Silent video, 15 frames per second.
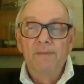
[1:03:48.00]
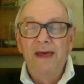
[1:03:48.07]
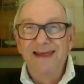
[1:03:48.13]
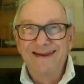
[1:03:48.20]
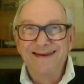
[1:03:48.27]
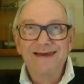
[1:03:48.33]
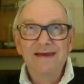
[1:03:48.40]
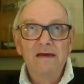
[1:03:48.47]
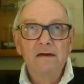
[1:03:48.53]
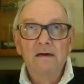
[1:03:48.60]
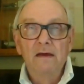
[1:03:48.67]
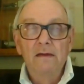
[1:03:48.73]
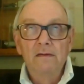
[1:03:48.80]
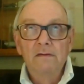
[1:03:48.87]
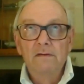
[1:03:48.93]

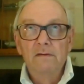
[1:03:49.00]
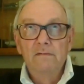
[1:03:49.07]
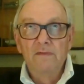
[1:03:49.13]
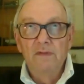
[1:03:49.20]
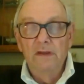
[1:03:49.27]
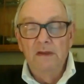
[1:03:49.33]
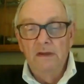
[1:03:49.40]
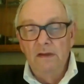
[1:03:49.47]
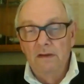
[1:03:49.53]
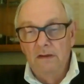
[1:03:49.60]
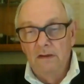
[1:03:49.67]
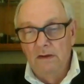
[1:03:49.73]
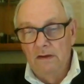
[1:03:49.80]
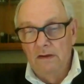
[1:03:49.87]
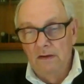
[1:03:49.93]
Pending the
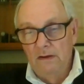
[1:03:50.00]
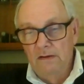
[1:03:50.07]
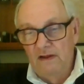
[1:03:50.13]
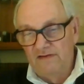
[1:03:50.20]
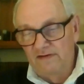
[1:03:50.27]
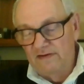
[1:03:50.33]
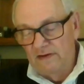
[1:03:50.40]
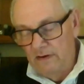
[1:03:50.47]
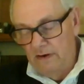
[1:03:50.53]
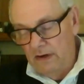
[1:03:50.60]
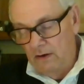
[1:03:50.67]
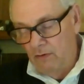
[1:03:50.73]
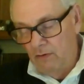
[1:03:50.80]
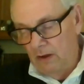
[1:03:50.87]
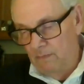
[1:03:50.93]

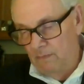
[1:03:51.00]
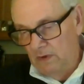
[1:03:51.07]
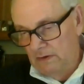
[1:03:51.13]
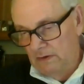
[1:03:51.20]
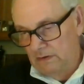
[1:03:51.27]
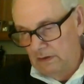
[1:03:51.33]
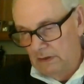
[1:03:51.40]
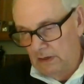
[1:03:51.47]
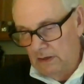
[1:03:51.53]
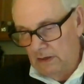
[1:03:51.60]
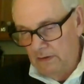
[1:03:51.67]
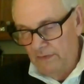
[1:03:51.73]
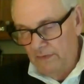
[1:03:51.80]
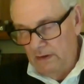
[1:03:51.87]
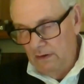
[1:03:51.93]
necessary agreement
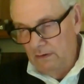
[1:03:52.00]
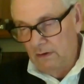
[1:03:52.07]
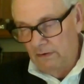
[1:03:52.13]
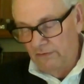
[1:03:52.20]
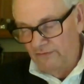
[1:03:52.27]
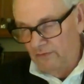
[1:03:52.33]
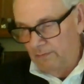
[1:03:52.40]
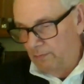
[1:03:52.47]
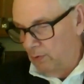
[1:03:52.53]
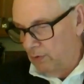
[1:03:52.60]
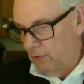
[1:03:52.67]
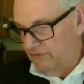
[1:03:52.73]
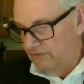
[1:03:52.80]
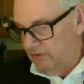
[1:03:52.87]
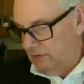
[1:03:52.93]
on the larger
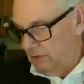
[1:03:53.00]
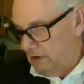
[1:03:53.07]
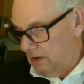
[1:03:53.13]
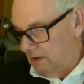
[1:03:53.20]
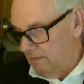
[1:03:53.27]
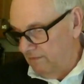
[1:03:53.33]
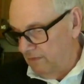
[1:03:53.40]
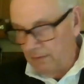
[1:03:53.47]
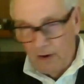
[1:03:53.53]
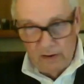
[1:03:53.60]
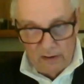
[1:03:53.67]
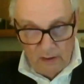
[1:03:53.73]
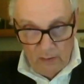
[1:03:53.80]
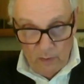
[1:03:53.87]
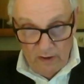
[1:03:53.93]
portion of the
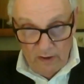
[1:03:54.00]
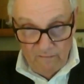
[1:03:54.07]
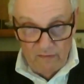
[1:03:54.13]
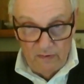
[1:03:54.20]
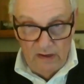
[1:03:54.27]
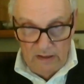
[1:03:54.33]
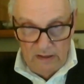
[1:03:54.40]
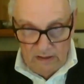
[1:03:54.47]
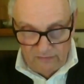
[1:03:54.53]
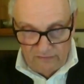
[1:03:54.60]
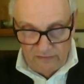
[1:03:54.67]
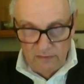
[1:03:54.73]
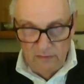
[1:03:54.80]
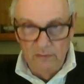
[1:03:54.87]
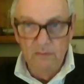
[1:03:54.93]
parking waiver
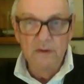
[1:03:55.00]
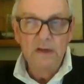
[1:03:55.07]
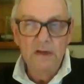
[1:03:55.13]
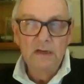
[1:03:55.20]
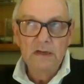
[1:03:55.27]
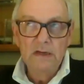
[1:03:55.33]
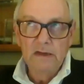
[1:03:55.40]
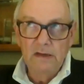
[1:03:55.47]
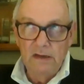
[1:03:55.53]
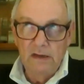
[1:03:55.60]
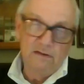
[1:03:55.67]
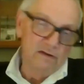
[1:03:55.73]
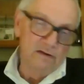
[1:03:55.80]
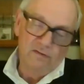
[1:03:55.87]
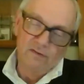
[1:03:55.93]
issue
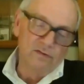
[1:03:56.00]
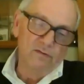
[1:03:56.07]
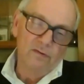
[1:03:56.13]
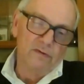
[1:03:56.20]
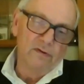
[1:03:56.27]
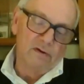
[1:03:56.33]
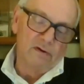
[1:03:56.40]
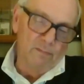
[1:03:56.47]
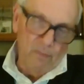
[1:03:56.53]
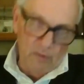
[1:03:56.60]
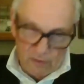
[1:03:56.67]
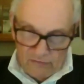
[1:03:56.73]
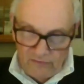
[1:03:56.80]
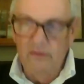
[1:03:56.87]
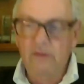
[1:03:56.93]
connected to the
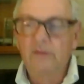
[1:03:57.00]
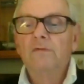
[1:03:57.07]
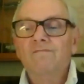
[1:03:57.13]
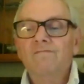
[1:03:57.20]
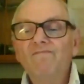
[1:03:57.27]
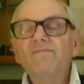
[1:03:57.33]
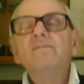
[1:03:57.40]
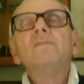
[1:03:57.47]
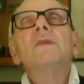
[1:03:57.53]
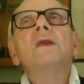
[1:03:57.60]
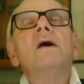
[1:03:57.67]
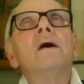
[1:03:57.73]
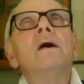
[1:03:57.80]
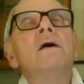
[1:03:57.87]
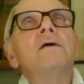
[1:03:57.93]
commercial
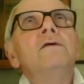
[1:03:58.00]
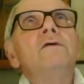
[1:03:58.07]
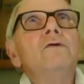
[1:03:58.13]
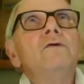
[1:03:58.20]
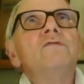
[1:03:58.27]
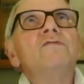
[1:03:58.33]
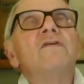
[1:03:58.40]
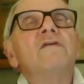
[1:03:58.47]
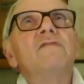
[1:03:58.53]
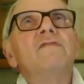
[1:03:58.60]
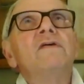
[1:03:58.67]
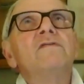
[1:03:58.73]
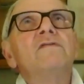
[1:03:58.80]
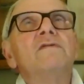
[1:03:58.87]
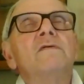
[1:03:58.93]
use of
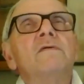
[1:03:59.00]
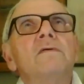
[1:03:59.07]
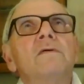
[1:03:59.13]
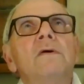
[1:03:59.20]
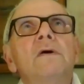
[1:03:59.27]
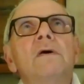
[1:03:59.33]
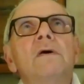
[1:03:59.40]
this